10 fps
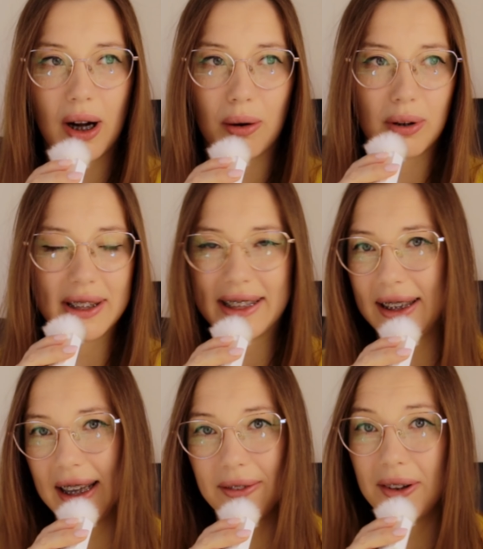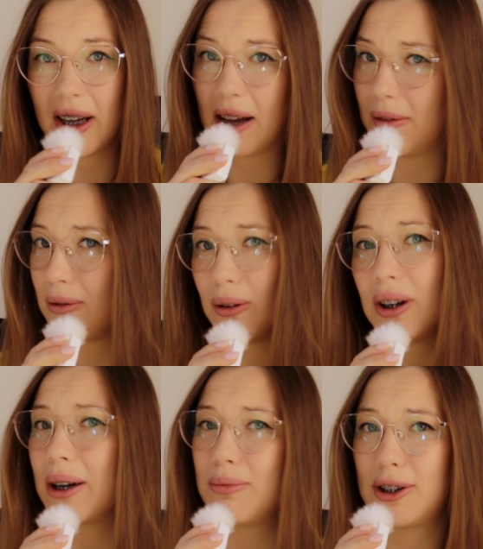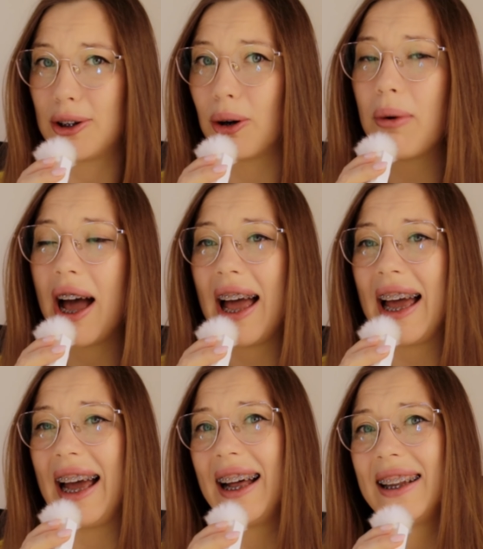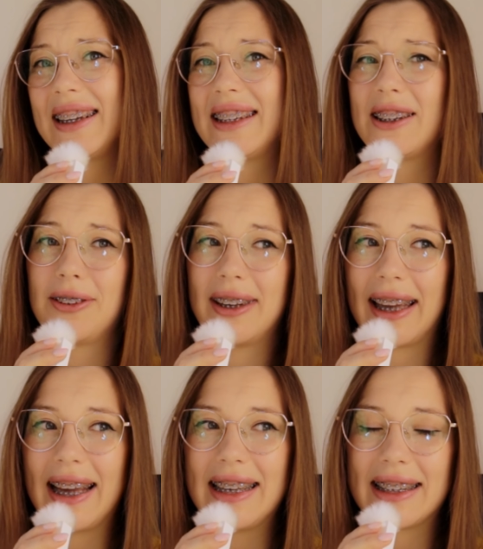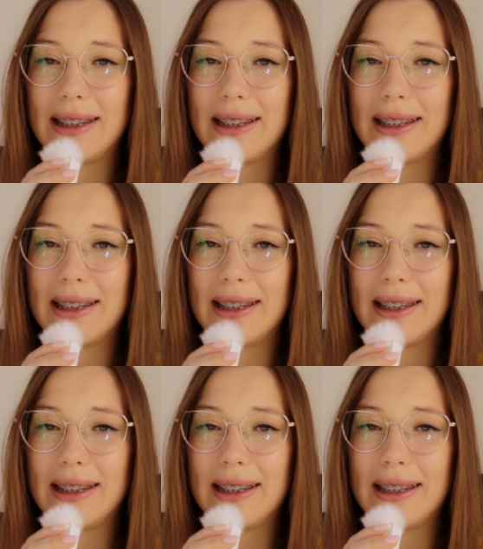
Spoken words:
hours a day if you have a full-time job, and it's not the case.